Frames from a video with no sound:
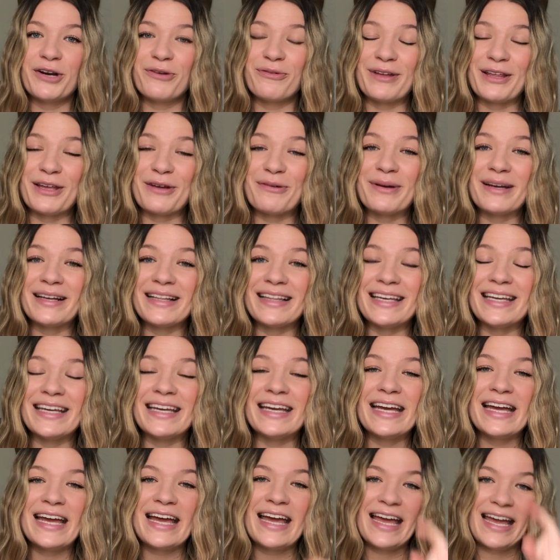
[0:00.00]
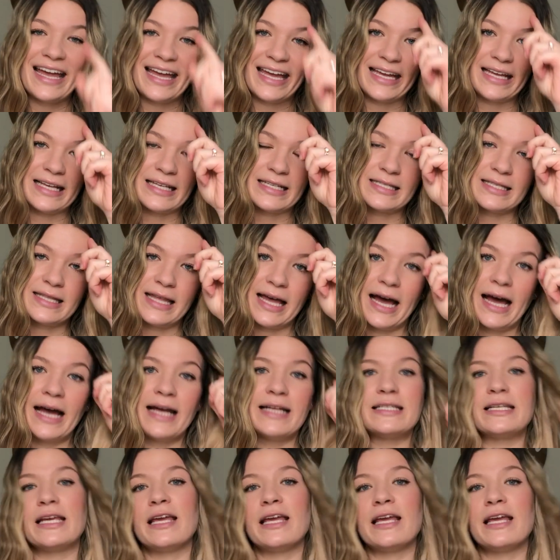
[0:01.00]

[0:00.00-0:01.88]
really quickly is that